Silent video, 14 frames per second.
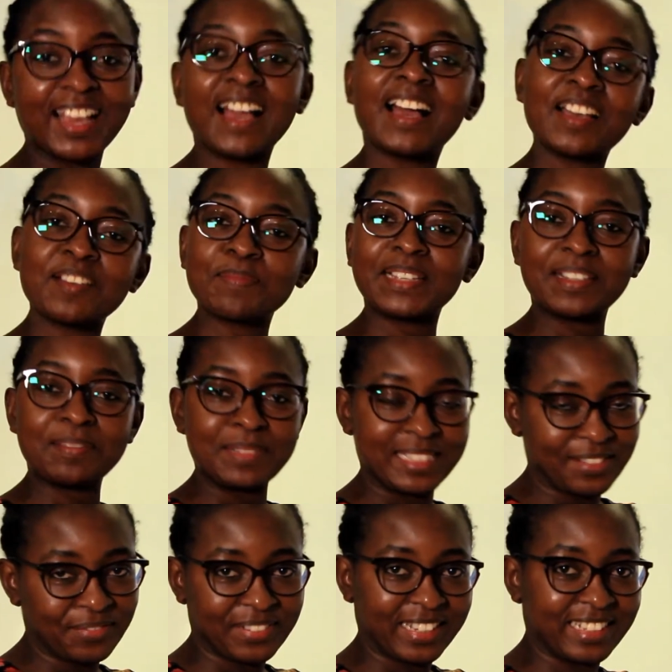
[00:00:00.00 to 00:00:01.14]
Hi, my name is
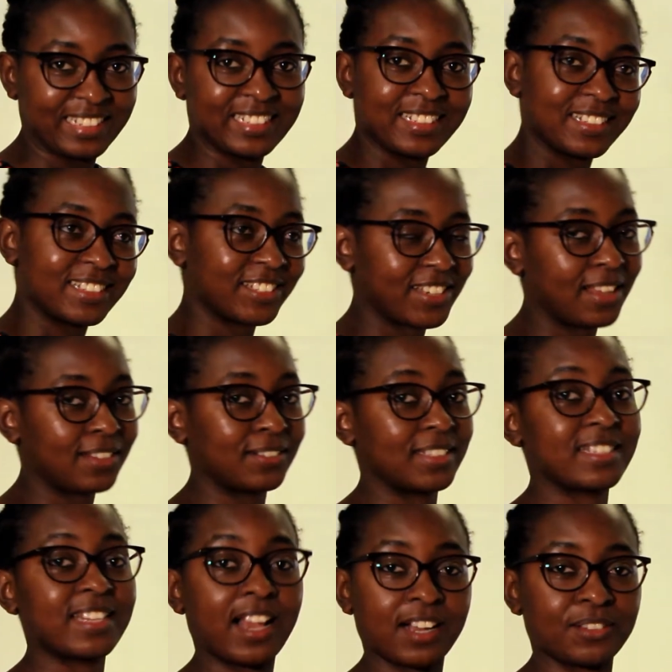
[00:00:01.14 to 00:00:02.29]
Evelyn Charlotte
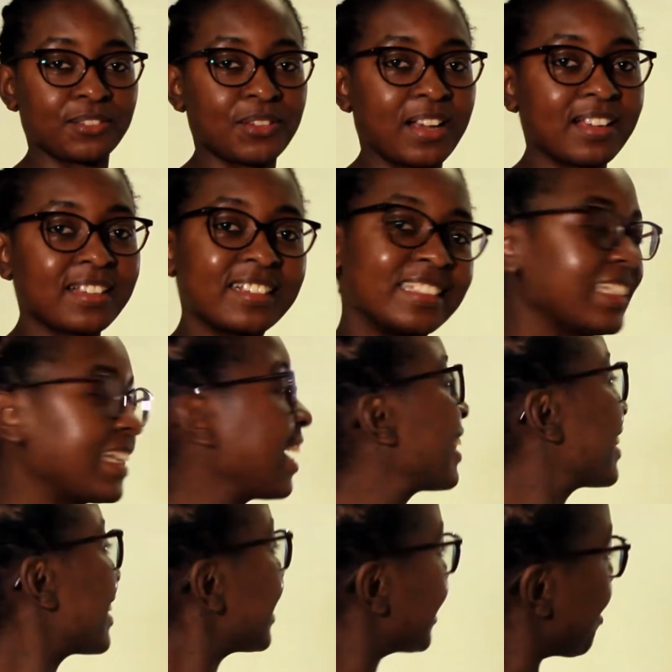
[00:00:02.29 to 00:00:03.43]
Nakachwa,
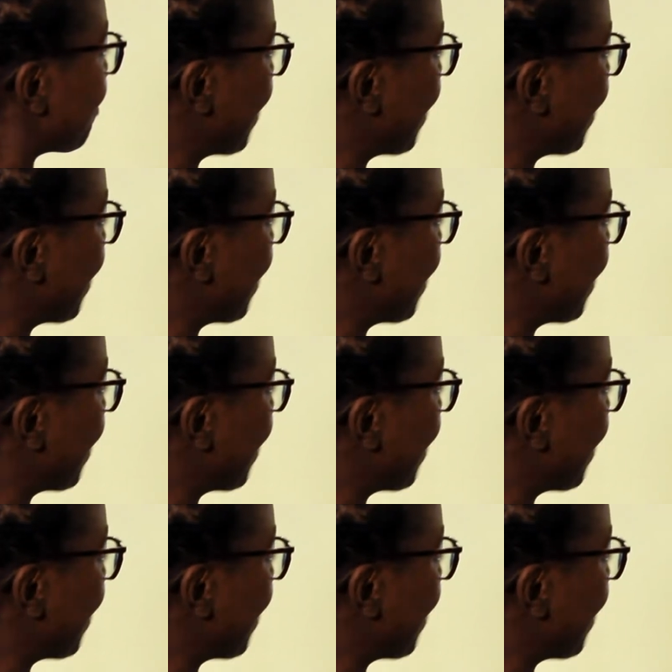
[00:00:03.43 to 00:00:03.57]
and these are